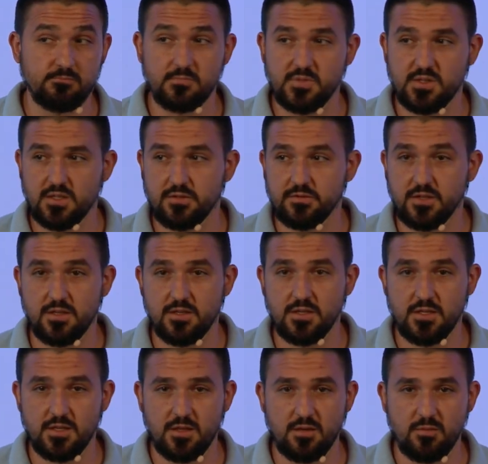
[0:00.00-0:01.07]
If there are
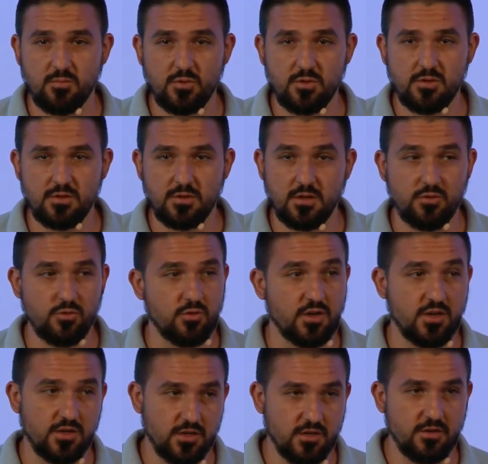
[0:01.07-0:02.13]
nothing more and you're
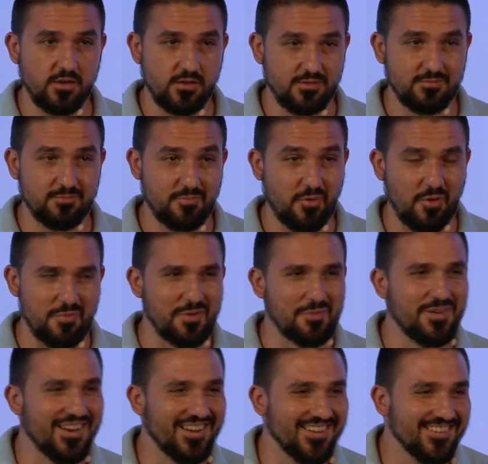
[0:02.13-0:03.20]
hungry,
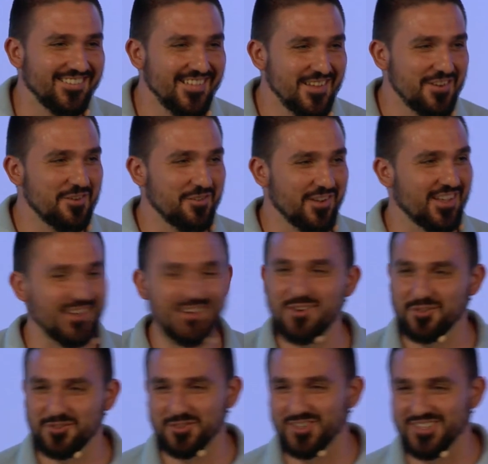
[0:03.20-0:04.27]
probably we can
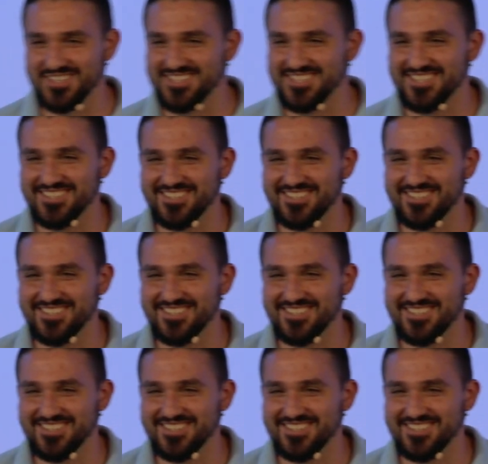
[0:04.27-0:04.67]
go to lunch.